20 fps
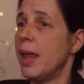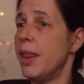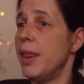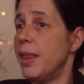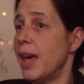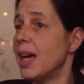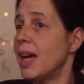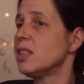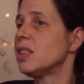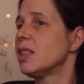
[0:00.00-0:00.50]

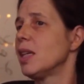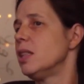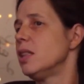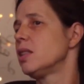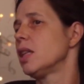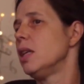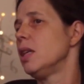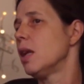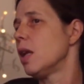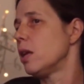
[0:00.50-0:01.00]
That
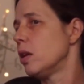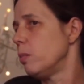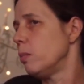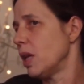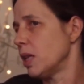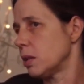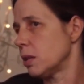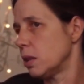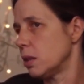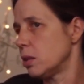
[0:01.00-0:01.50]
sends another
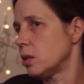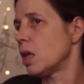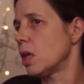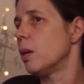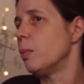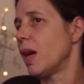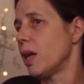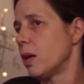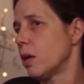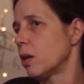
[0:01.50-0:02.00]
message
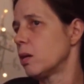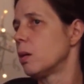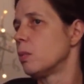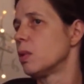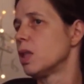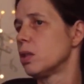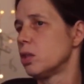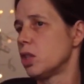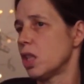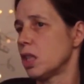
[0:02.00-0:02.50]
about our
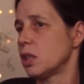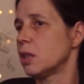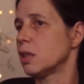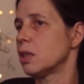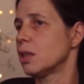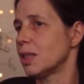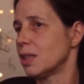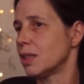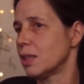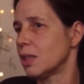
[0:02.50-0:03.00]
criminal
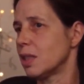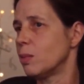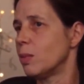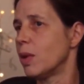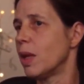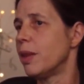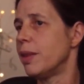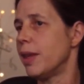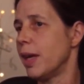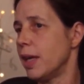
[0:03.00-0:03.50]
justice system,
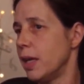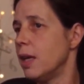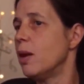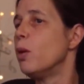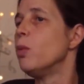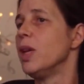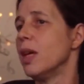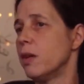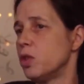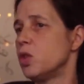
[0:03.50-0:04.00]
that
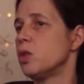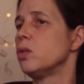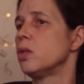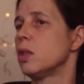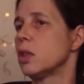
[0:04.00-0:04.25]
we have two